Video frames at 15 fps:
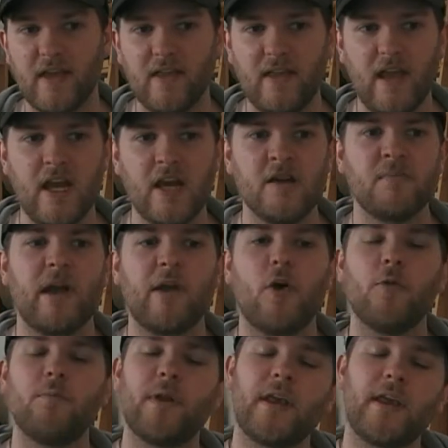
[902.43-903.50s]
did, by
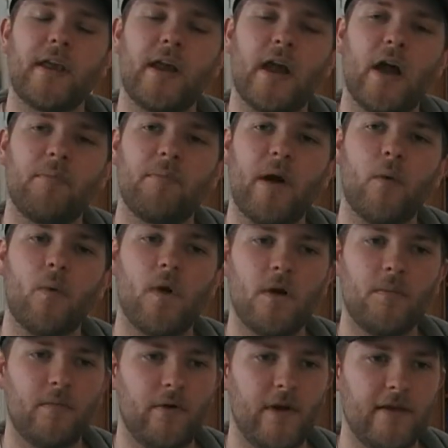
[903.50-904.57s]
opening up a
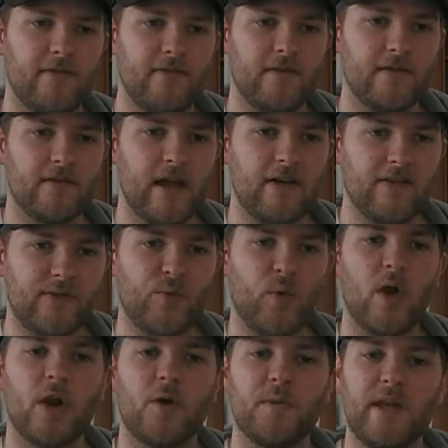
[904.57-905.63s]
warp rift and
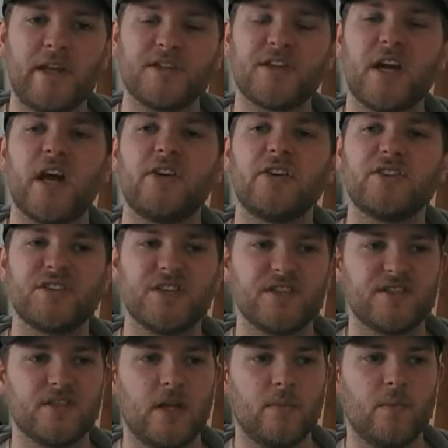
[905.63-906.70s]
swallow the entire
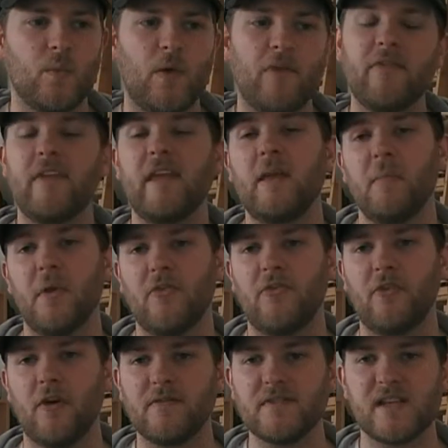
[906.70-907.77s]
system with
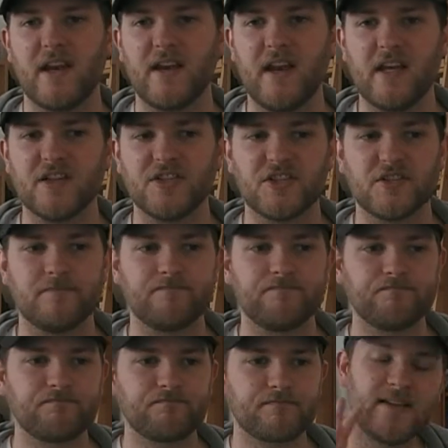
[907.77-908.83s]
demons of Slanesh.
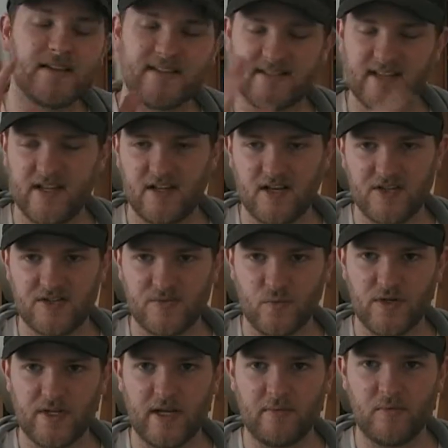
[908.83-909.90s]
The settlers
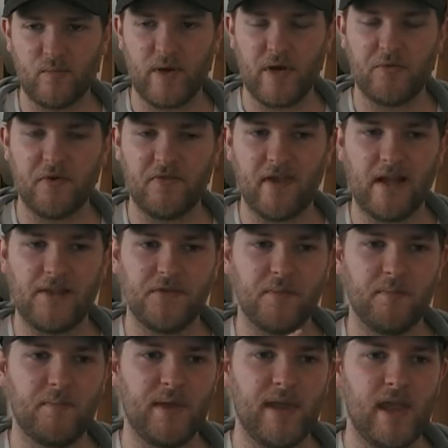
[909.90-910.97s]
would then be revealed to
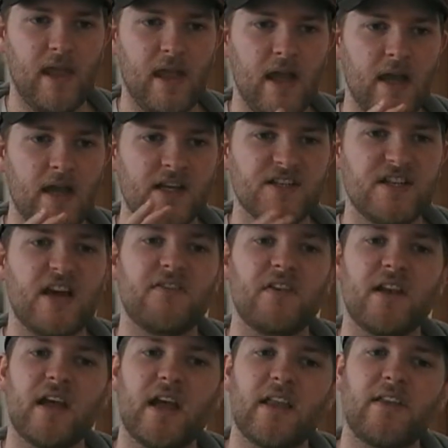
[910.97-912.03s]
be
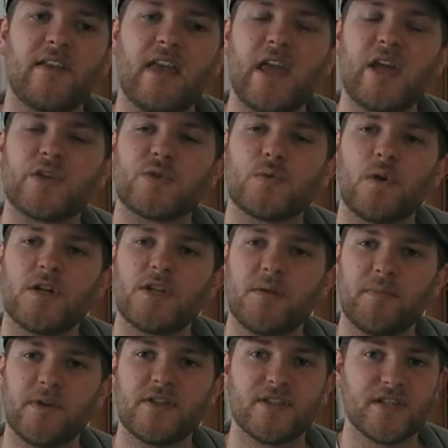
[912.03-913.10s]
Davenite Chaos
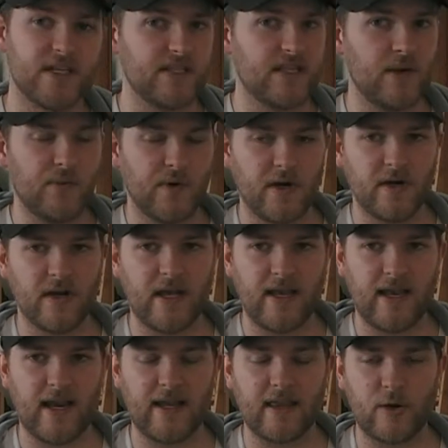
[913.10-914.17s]
Worshippers, just they were
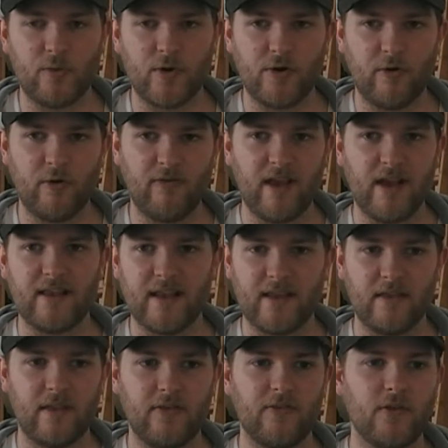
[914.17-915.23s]
revealed
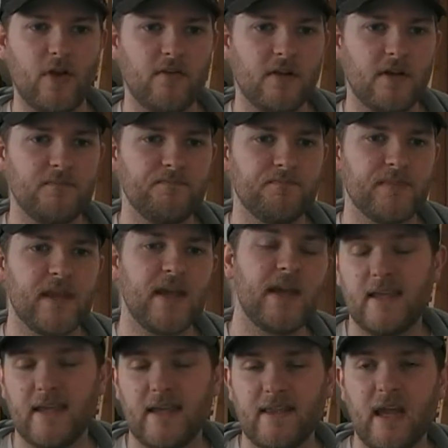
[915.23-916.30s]
in this novel.
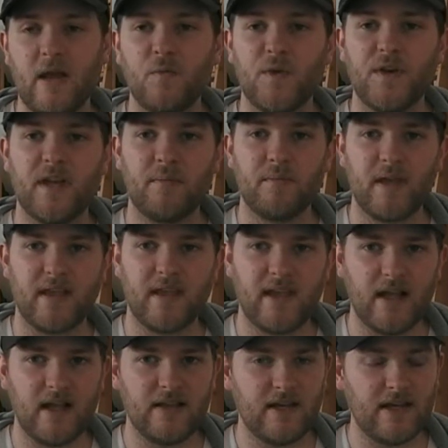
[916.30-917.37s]
Kidem would then be
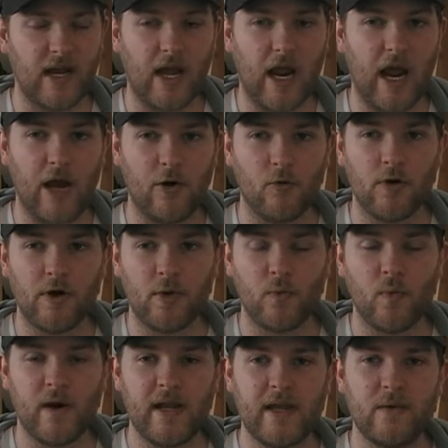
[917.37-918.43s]
killed in an ironic
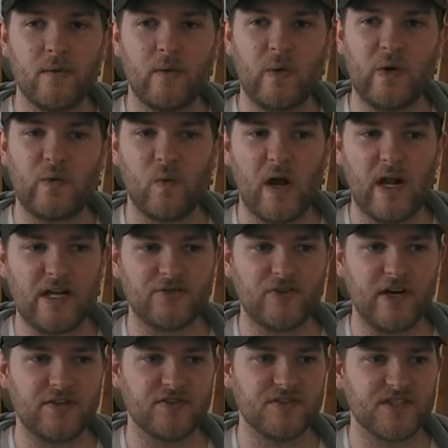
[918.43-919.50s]
way while
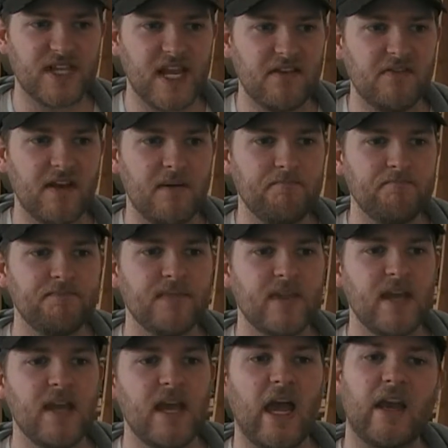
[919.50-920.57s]
trying to save them,
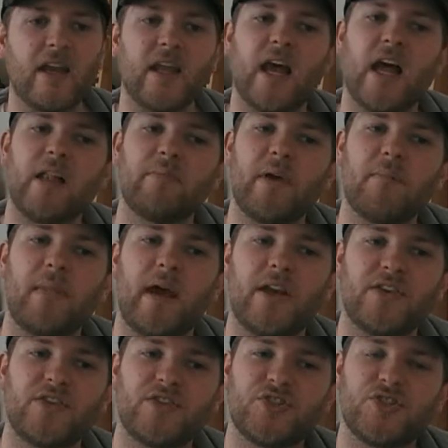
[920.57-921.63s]
and Galba
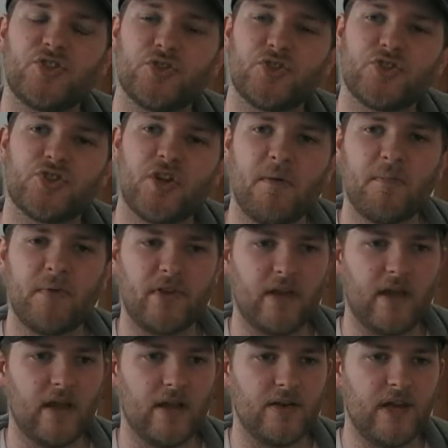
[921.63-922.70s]
managed to stop
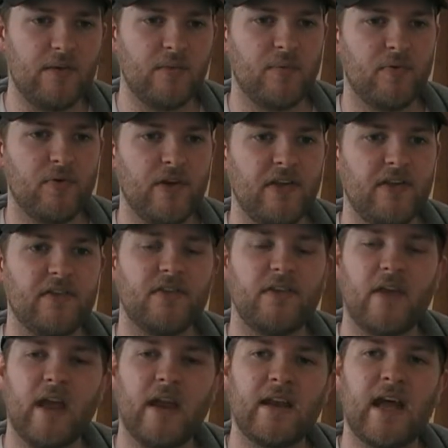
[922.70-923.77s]
the demon
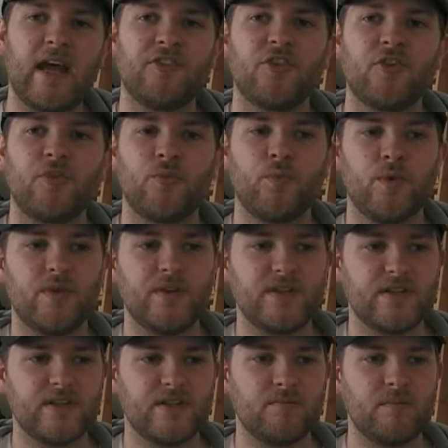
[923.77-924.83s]
priest, and Atticus would
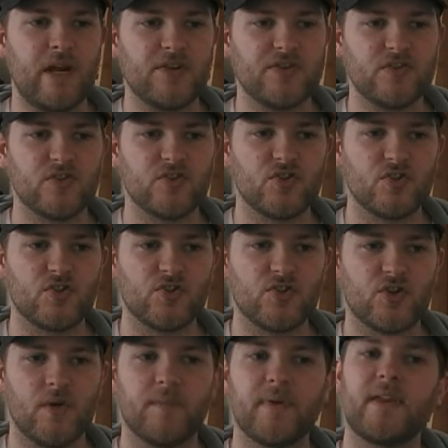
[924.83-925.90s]
manage to
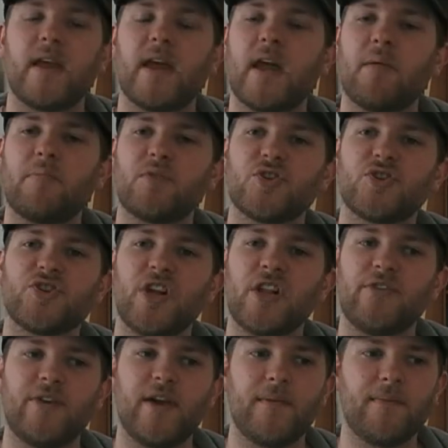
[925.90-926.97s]
stop the Emperor's
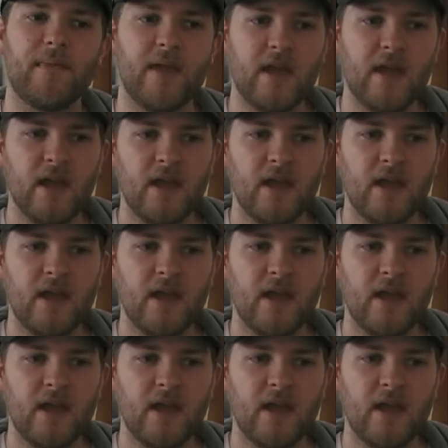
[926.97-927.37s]
Children